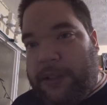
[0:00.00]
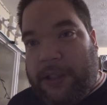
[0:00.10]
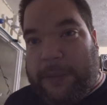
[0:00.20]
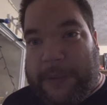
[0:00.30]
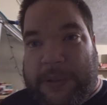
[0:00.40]

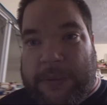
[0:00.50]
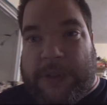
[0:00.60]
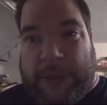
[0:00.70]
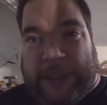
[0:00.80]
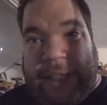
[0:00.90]
And we'll talk
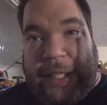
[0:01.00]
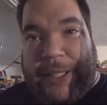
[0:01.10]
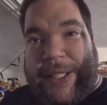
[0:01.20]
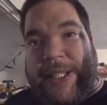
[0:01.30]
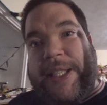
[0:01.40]
to you
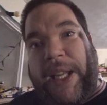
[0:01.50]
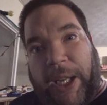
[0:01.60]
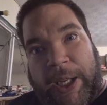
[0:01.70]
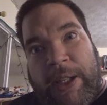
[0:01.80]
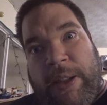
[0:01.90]
again
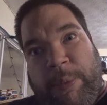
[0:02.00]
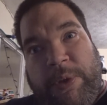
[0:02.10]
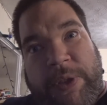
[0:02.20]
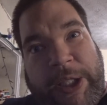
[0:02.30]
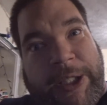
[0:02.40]
in the
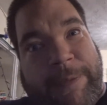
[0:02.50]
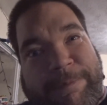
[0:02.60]
morning.